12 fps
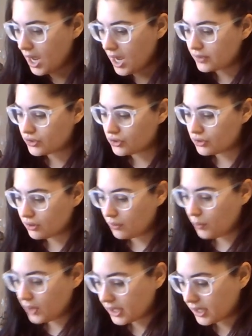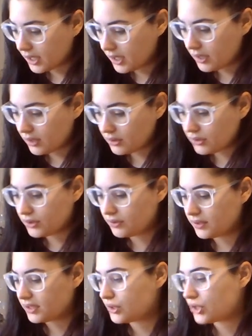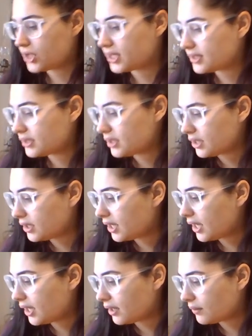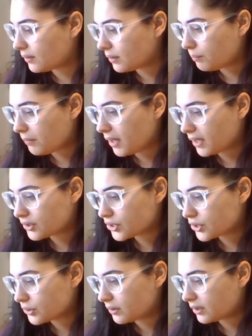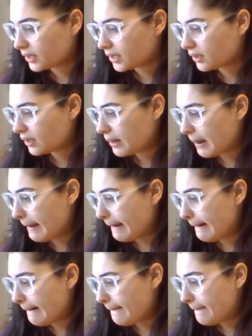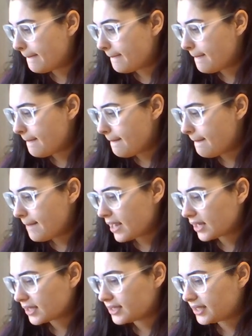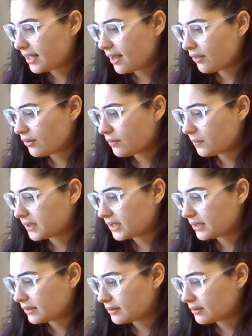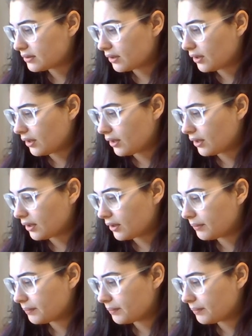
Just don't want to cut into it just yet. I want to make sure, because the other ones are